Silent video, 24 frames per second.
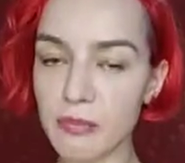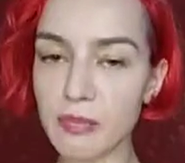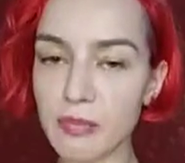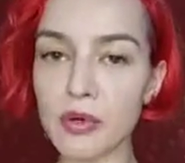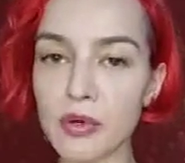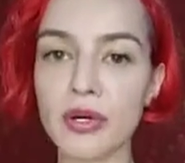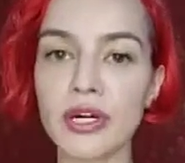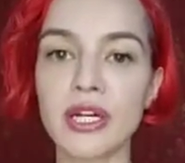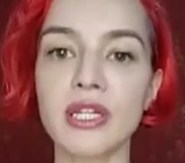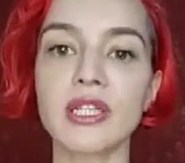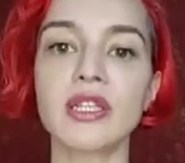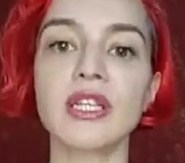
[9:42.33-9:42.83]

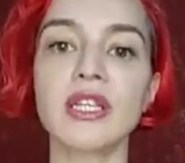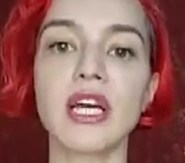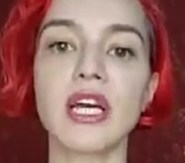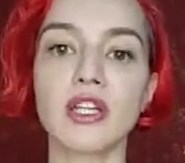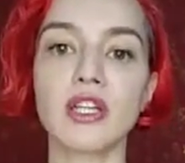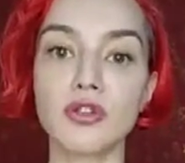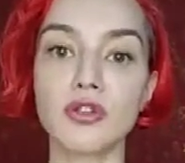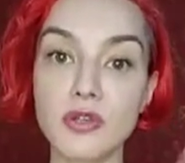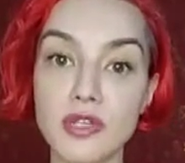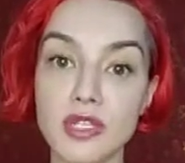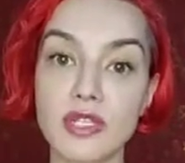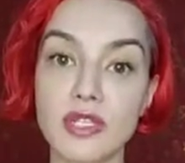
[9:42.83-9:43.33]
important
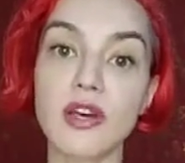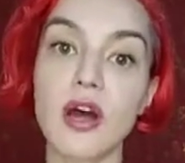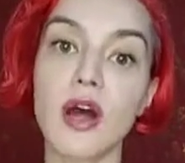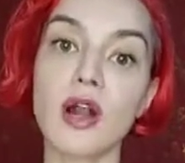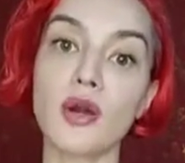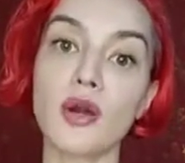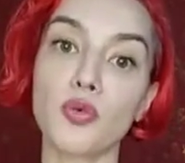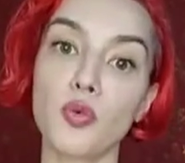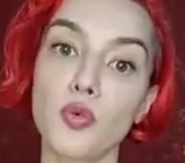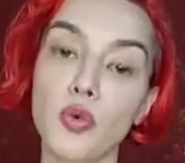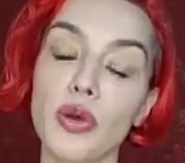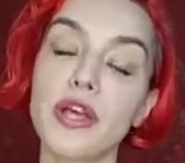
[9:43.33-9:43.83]
that you
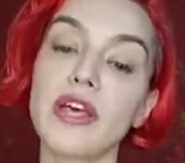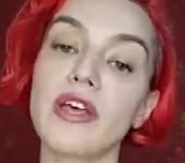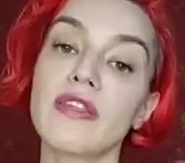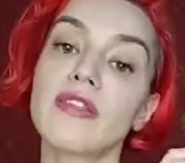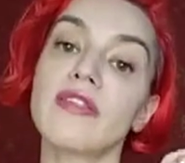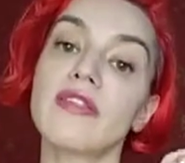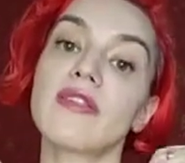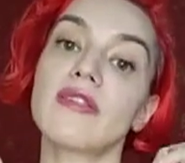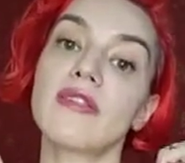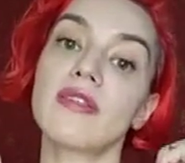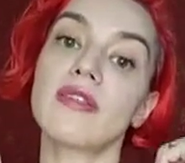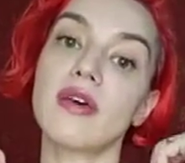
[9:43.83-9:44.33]
start
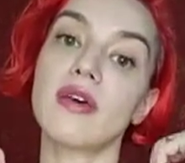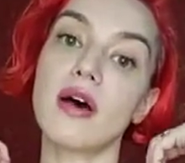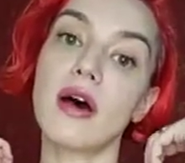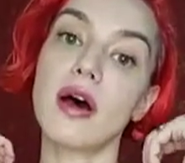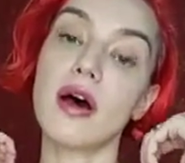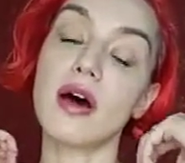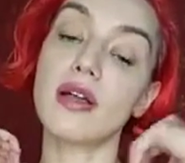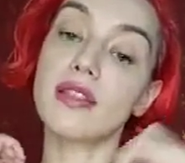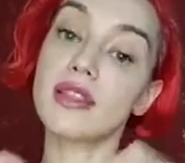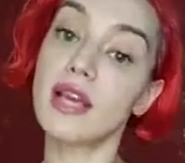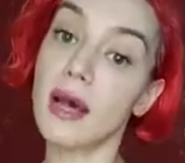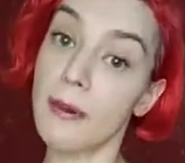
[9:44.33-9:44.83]
with
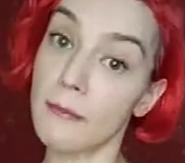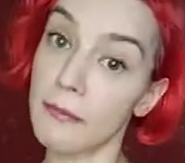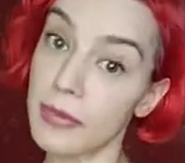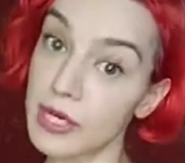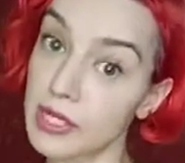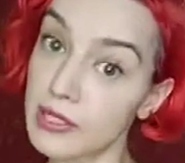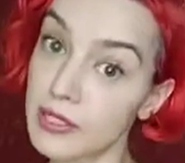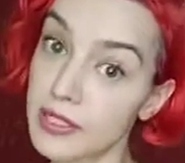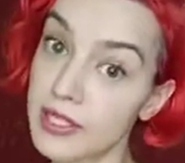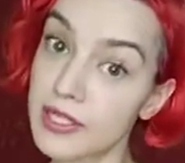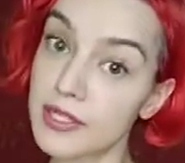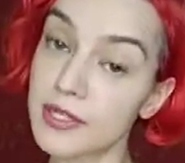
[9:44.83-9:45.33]

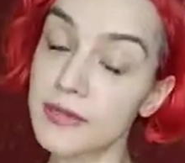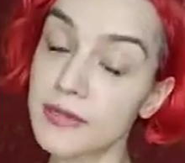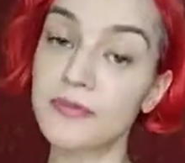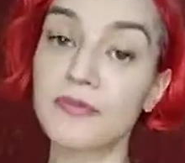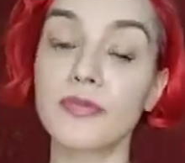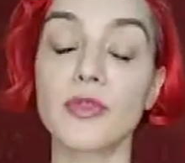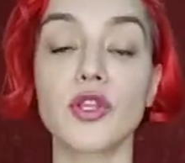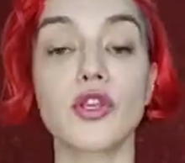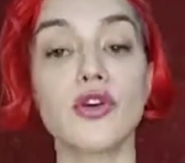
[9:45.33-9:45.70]
dumbbells.